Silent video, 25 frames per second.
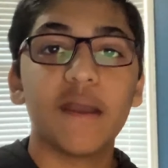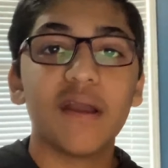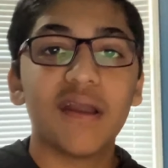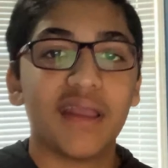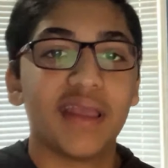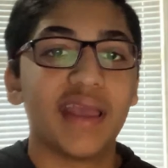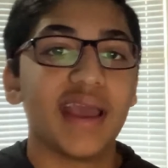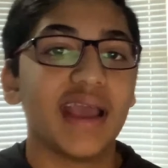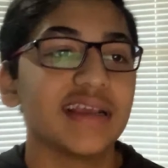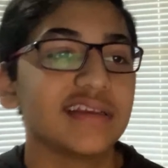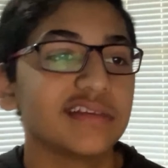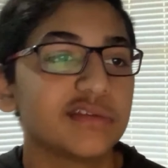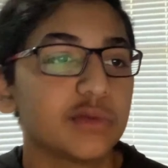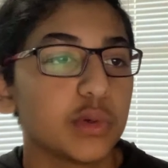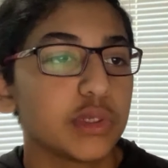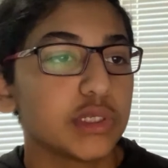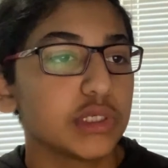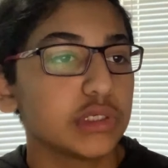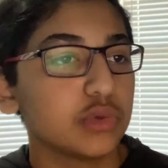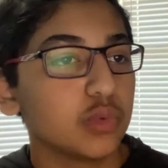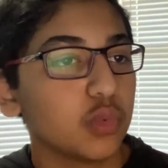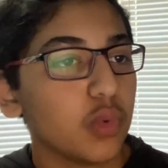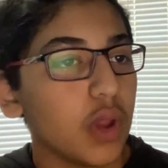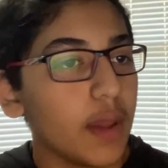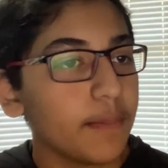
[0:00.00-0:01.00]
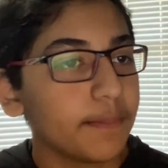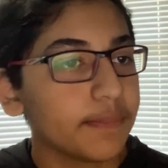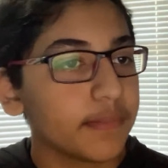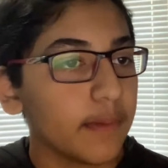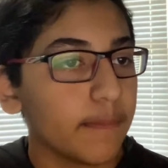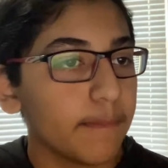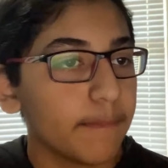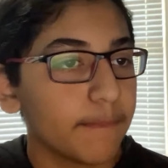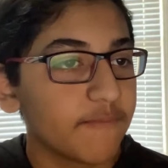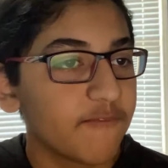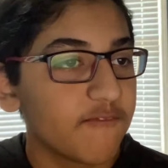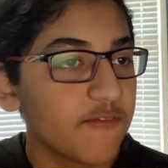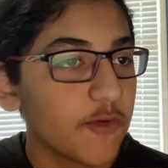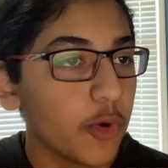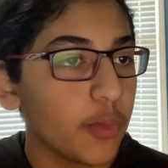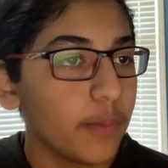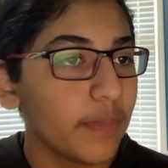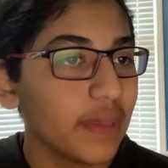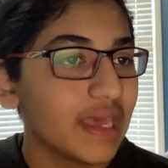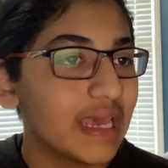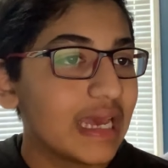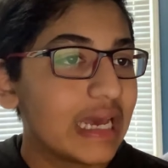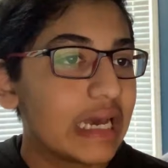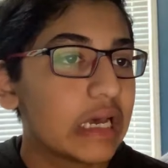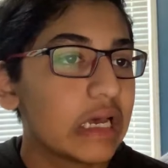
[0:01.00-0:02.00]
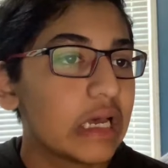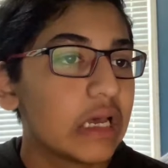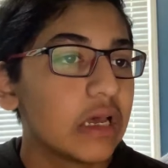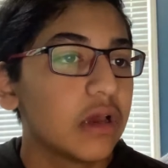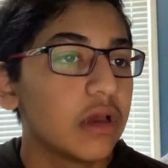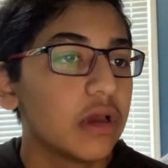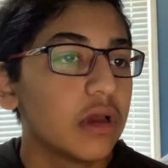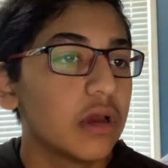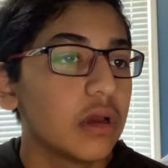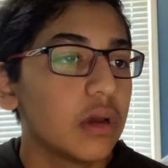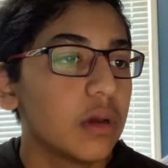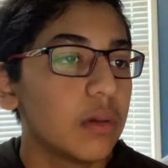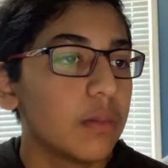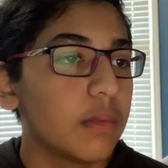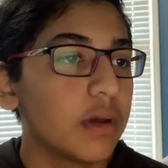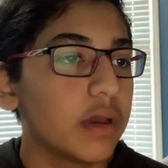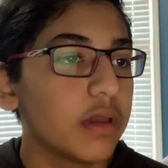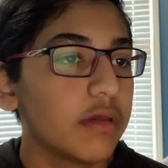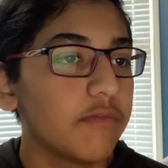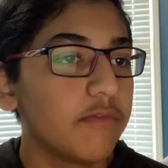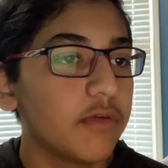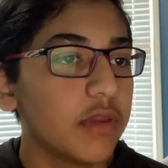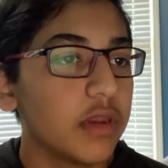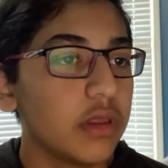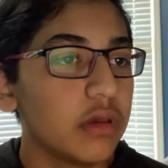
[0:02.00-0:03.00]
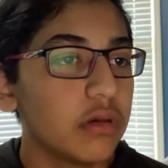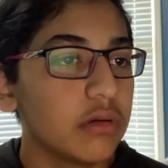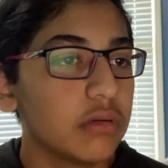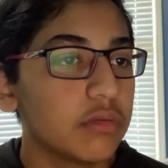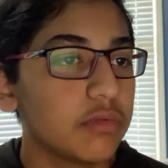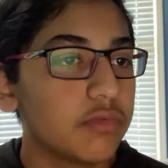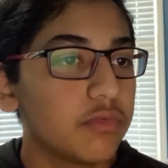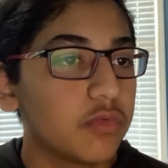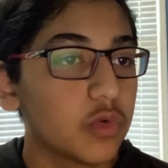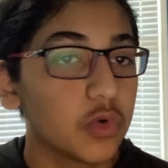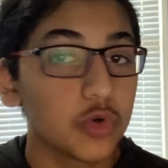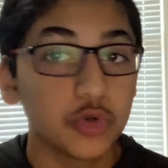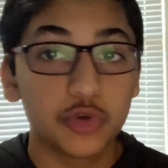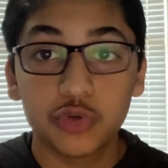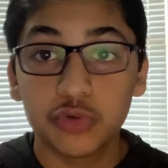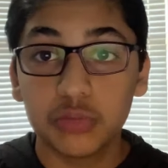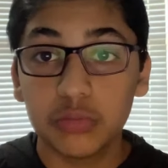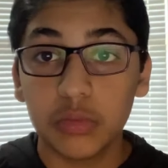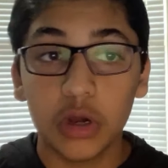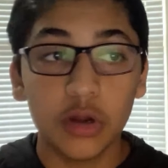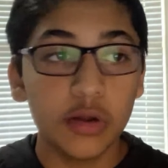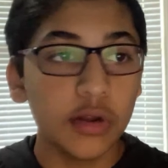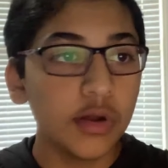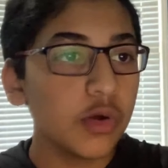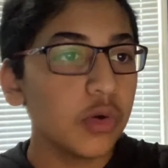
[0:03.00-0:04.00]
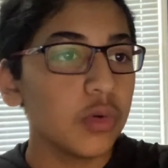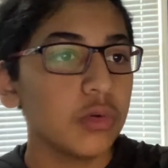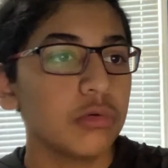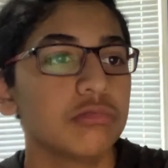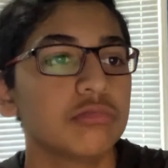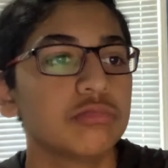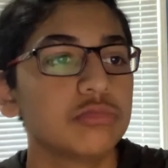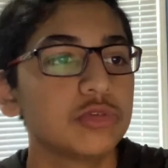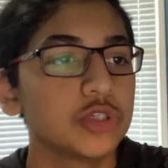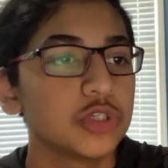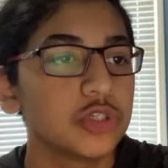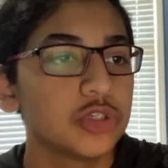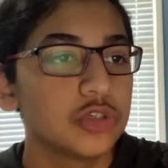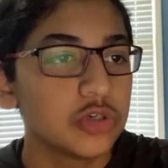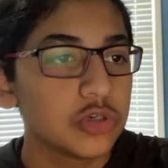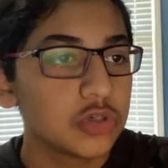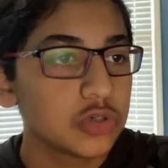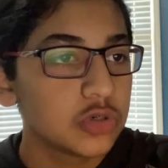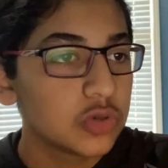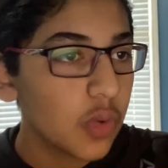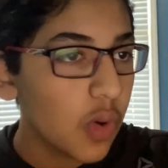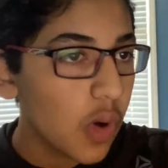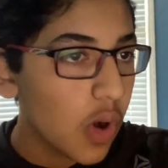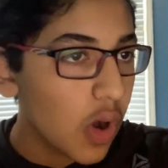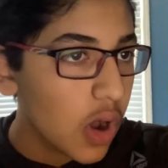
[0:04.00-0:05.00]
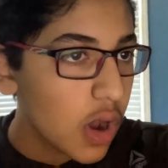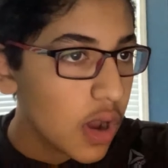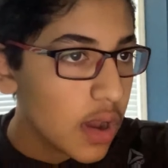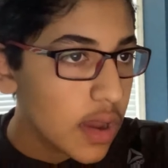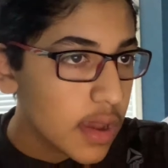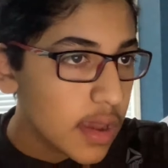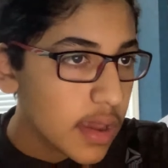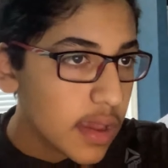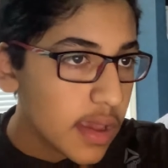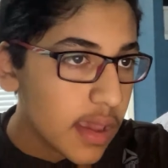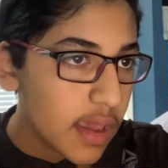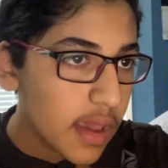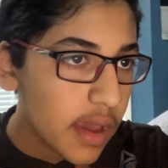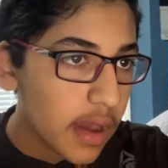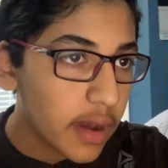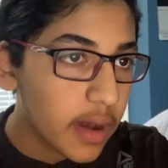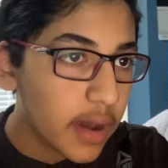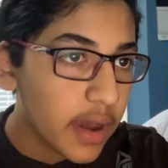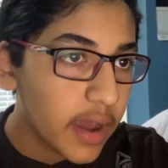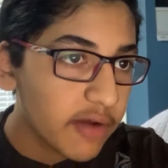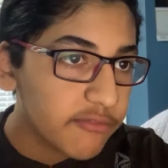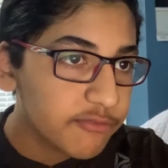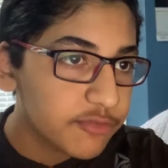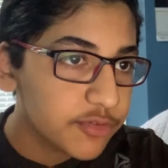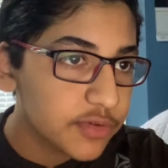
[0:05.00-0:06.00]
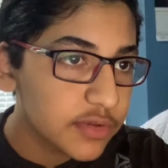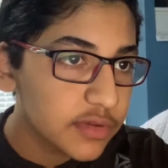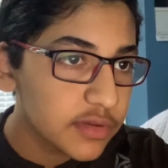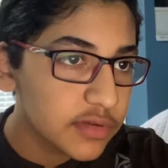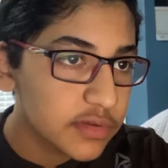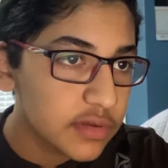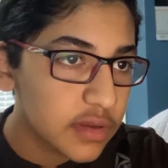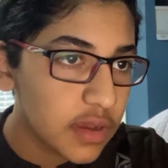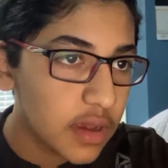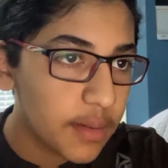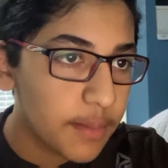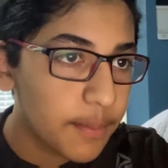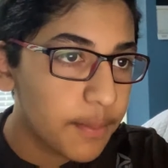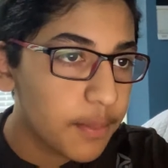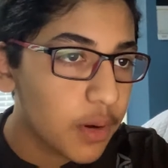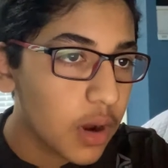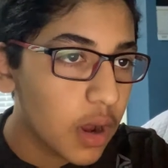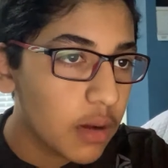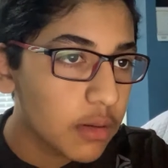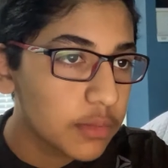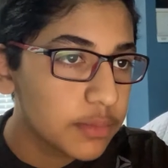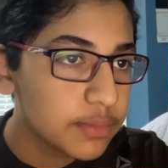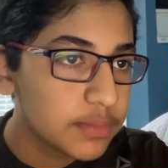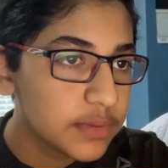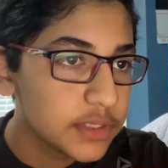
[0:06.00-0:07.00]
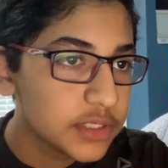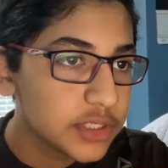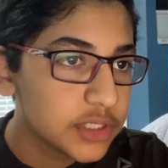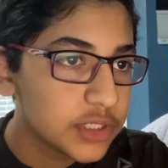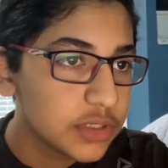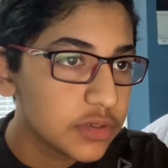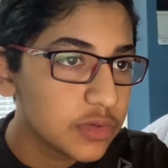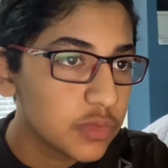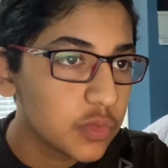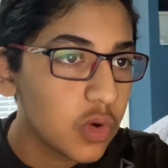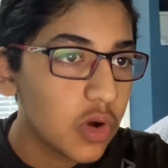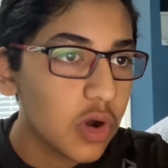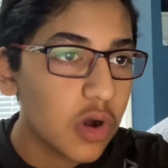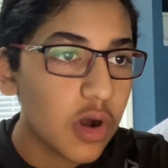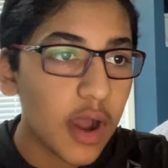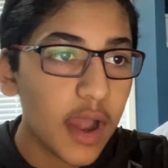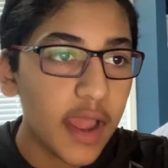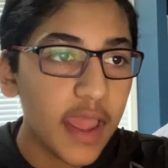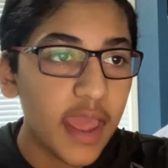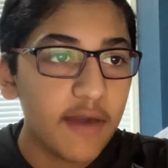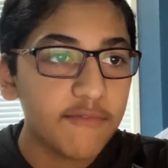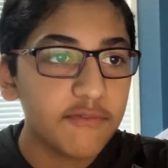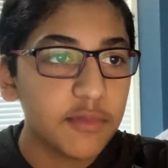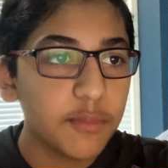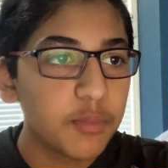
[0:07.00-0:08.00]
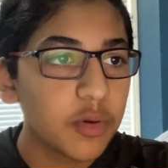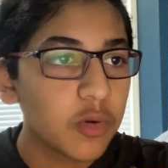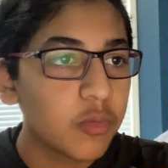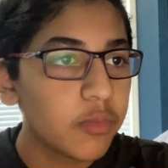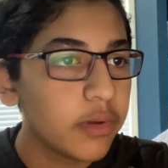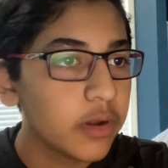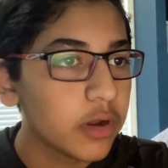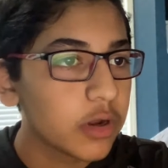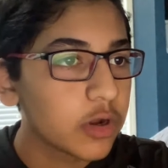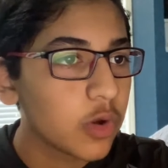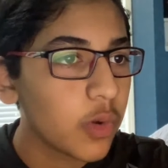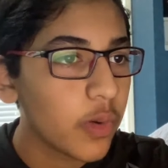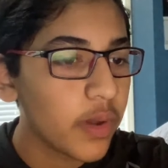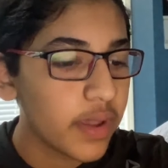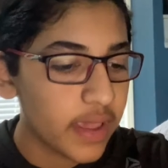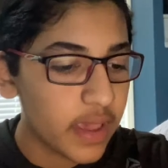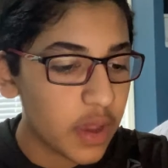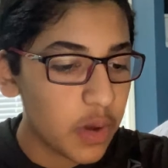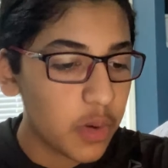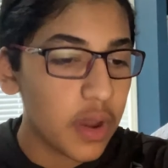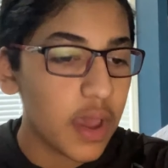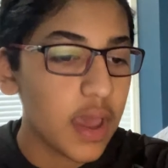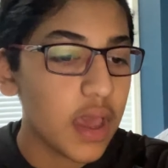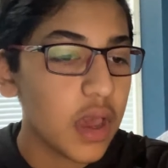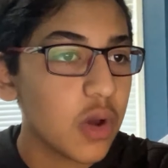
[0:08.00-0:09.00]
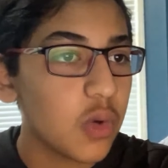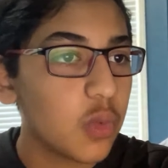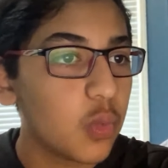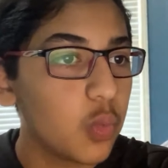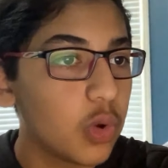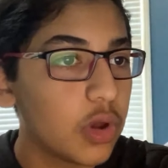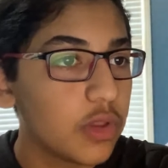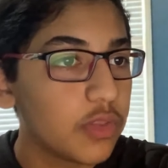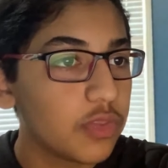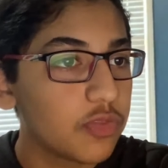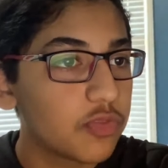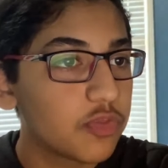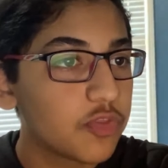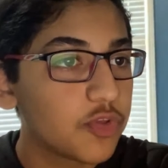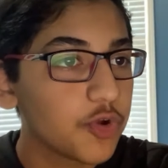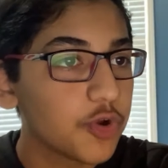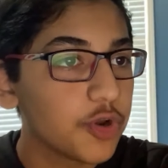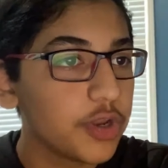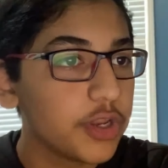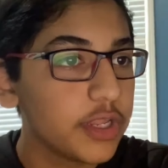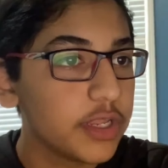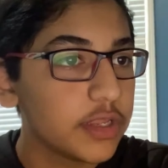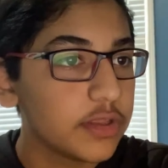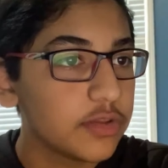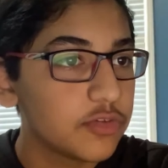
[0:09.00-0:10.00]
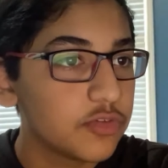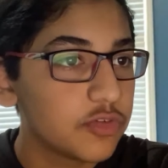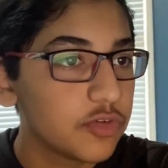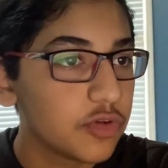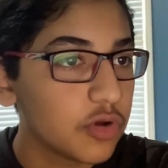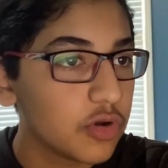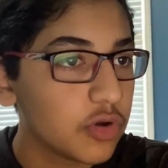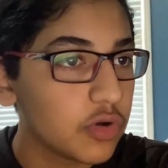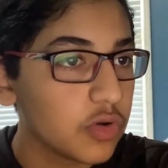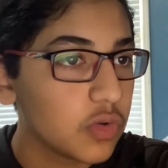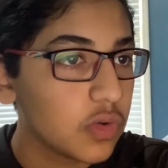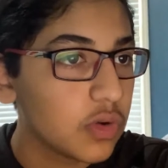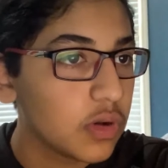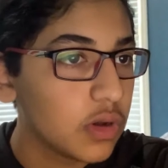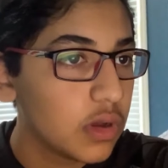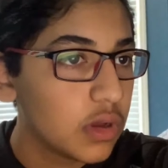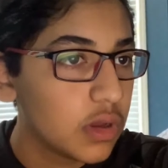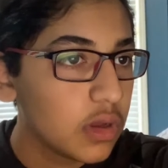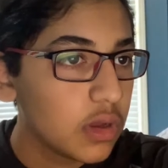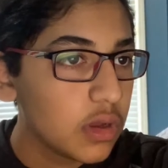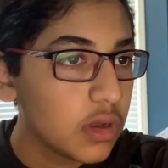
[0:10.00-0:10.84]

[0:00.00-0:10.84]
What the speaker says: All right, guys, so I just wrapped up filming my video for tomorrow. So yeah, after this, I'm probably, well, I have a premiere going out at 1:30, so